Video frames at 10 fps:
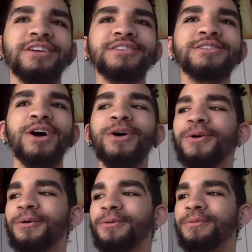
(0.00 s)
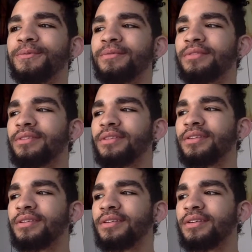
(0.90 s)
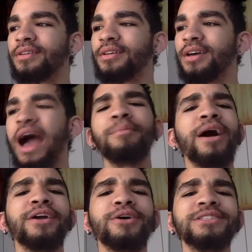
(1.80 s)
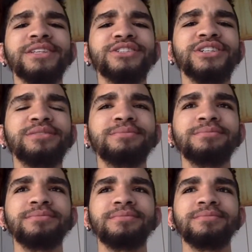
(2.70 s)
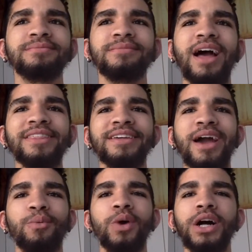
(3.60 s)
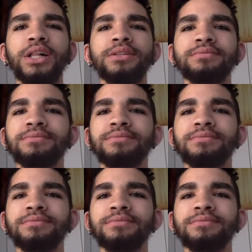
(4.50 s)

So I might go to the gym. I think I will.